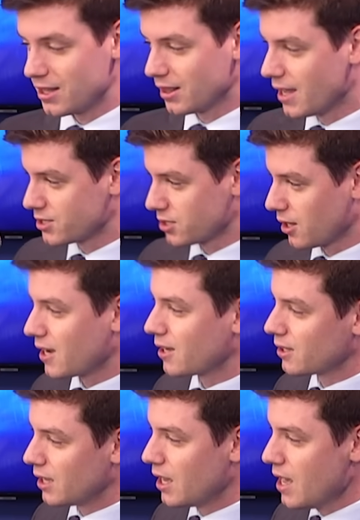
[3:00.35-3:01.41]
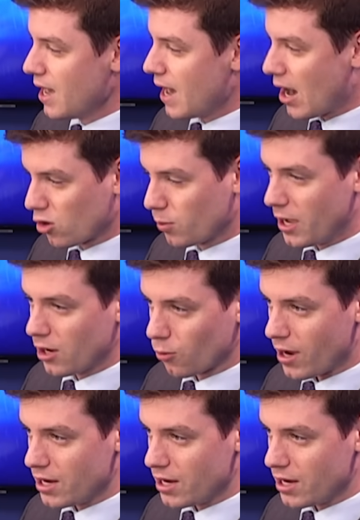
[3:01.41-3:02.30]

and less likely. Outer band